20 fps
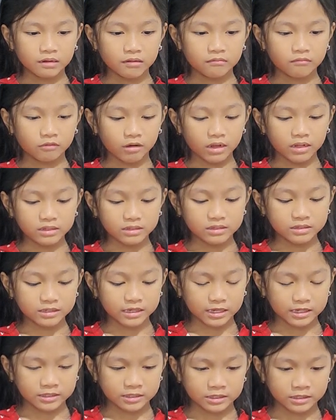Well,
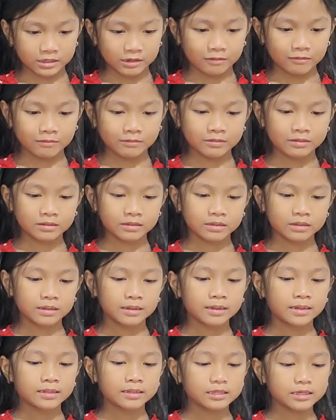said Joe,
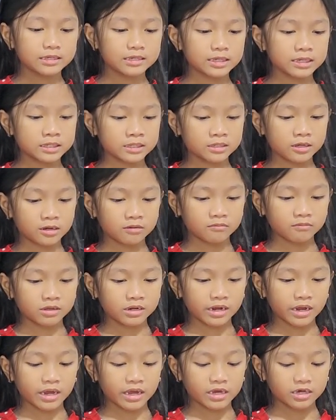this is not not
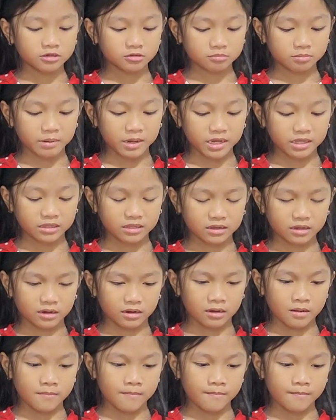what I expected.